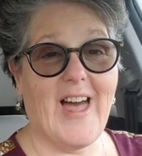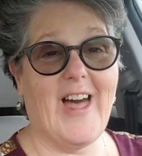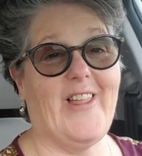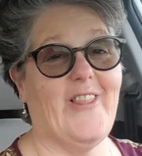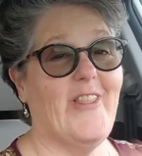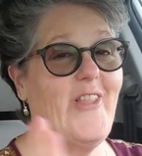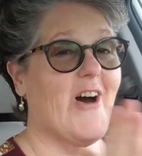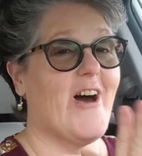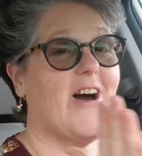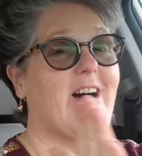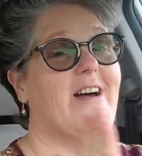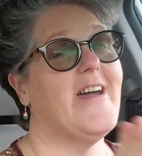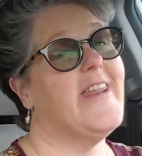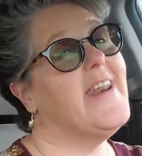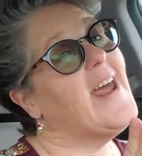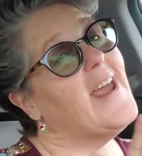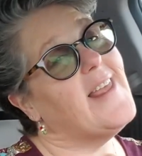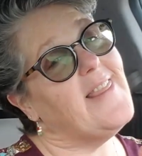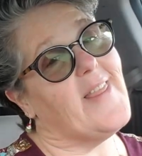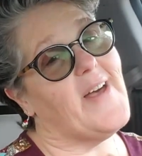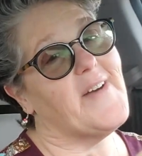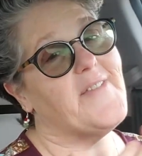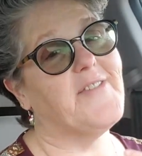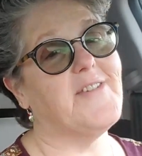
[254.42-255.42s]
a lot, and
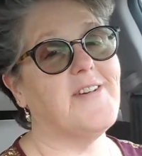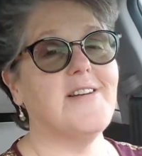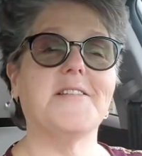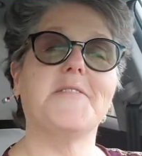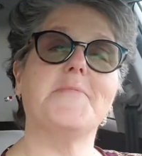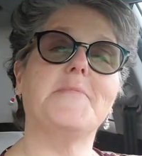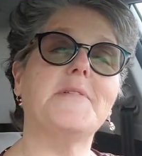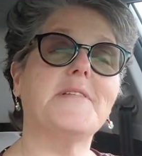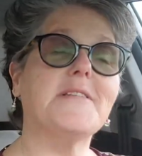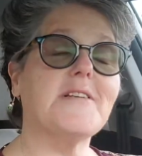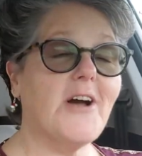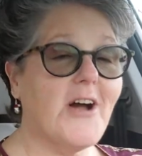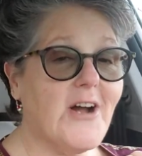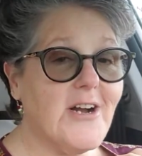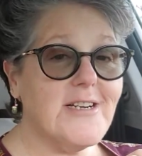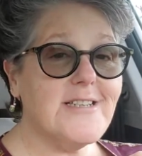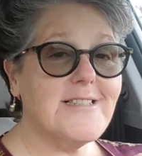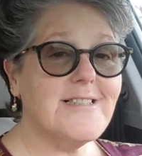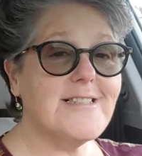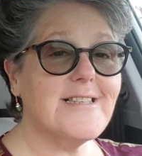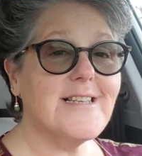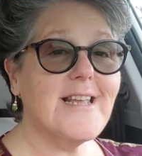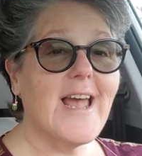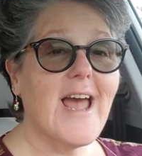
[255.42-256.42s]
I love Christmas
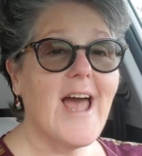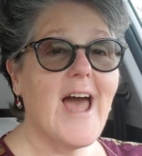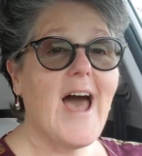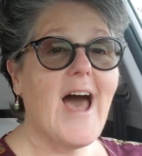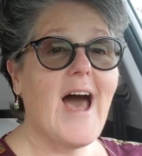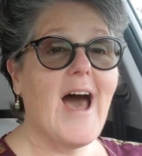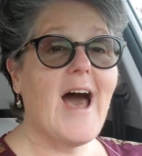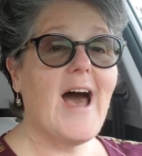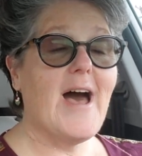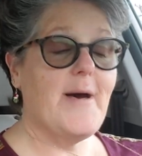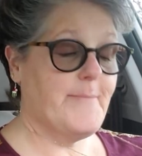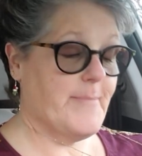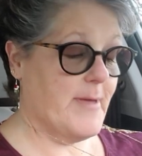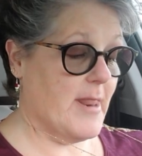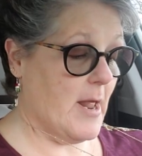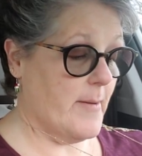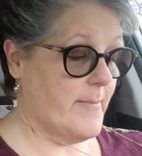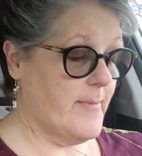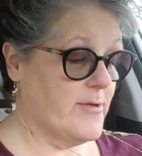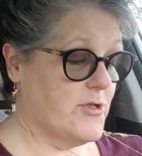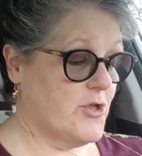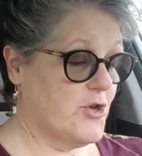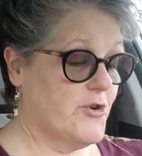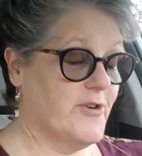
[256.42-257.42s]
cards. But
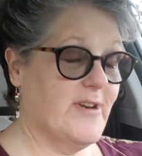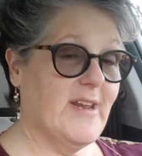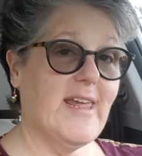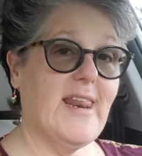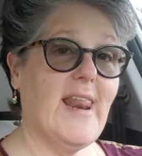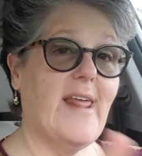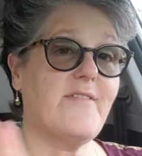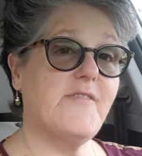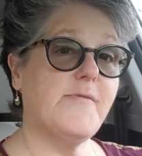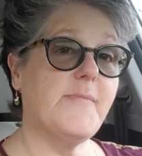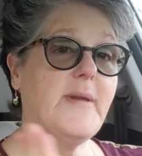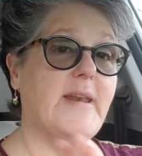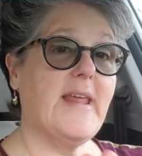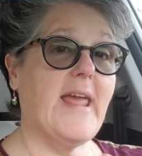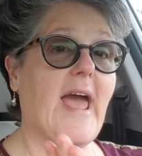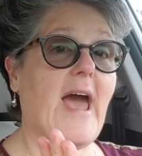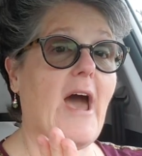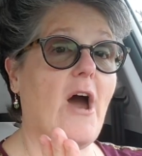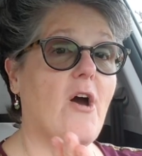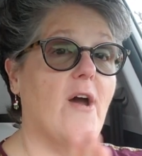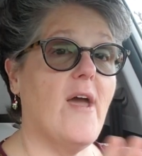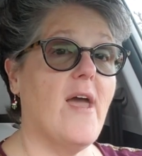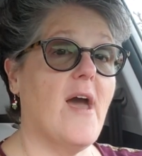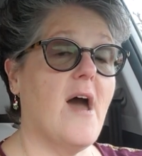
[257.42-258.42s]
I'll be sure to get everybody
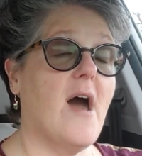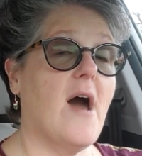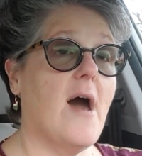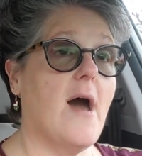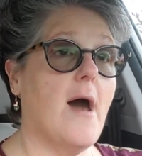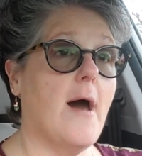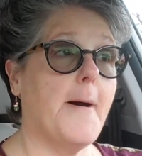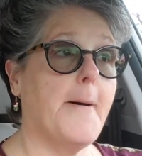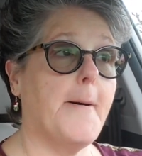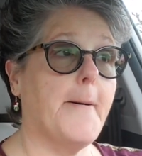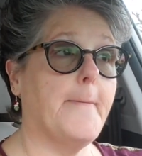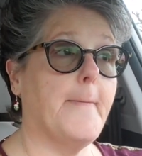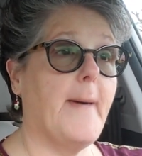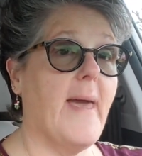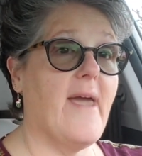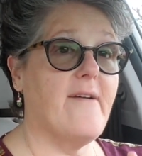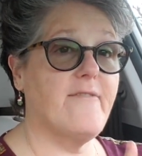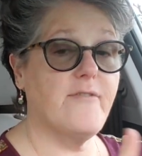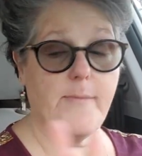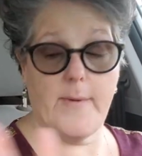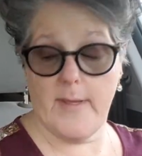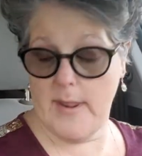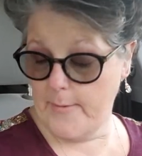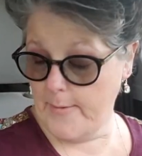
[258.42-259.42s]
out.
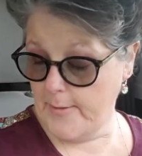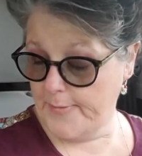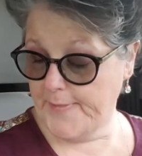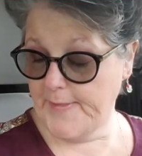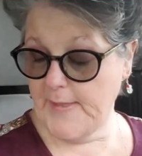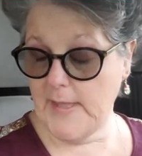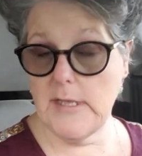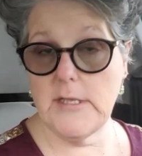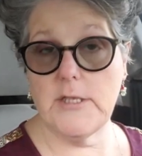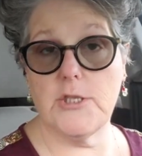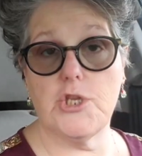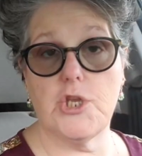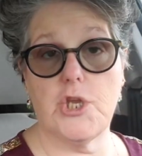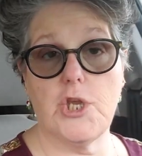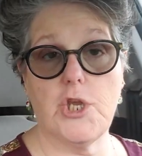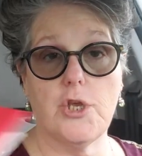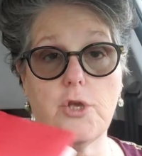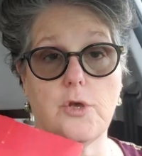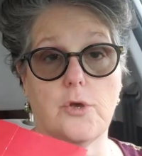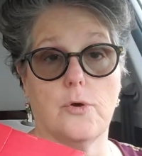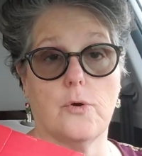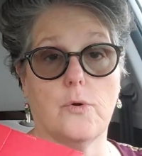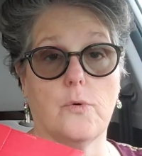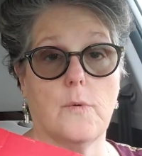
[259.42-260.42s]
Everybody but these
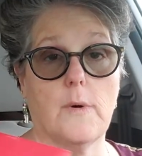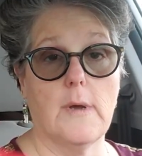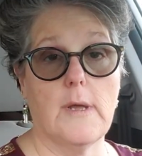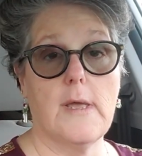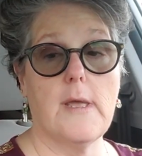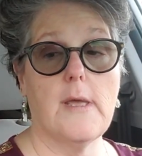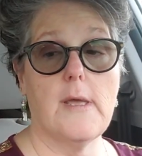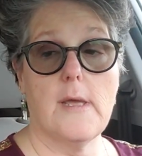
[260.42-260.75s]
2